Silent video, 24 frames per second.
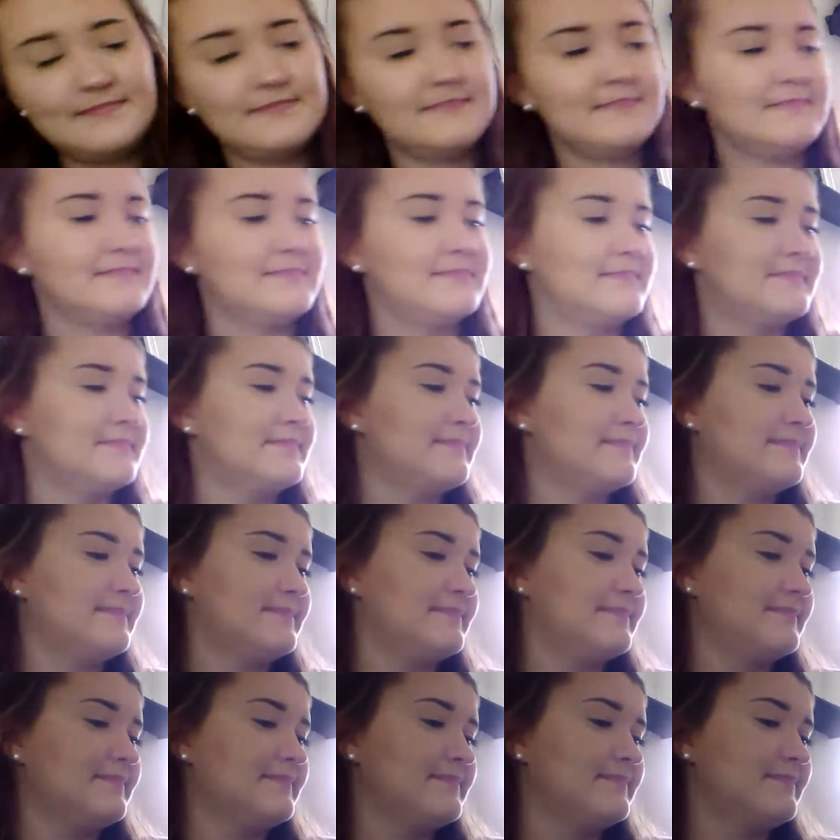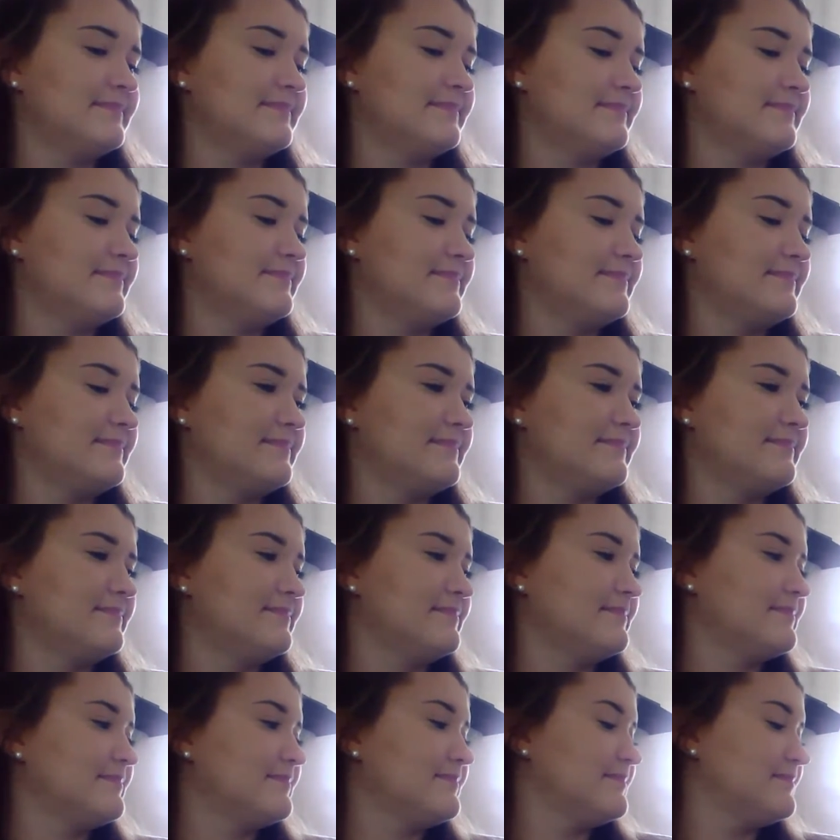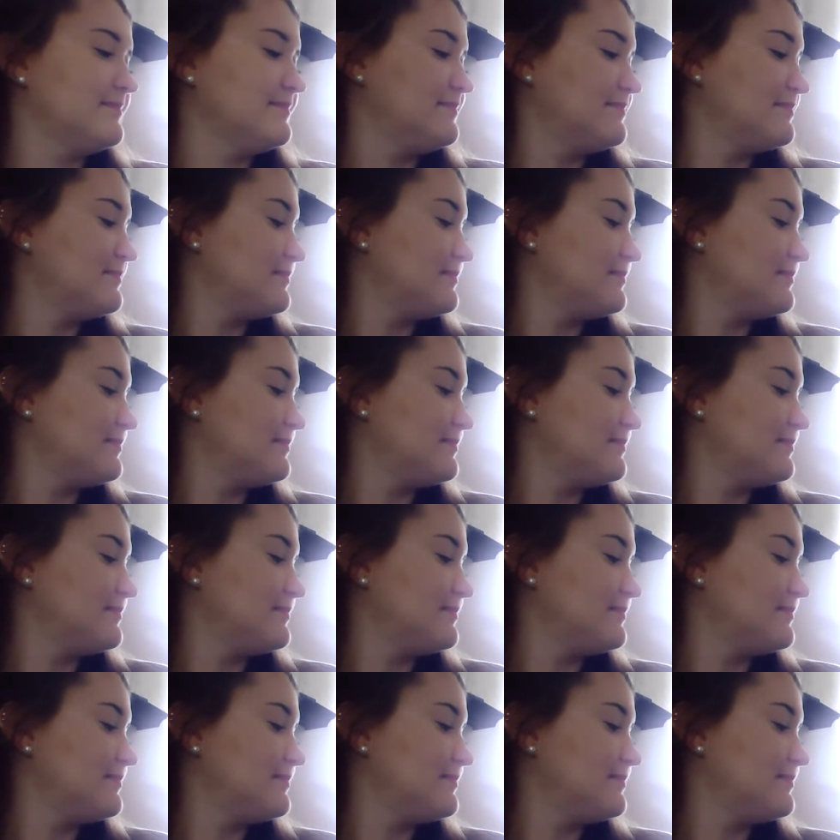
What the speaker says: [no speech]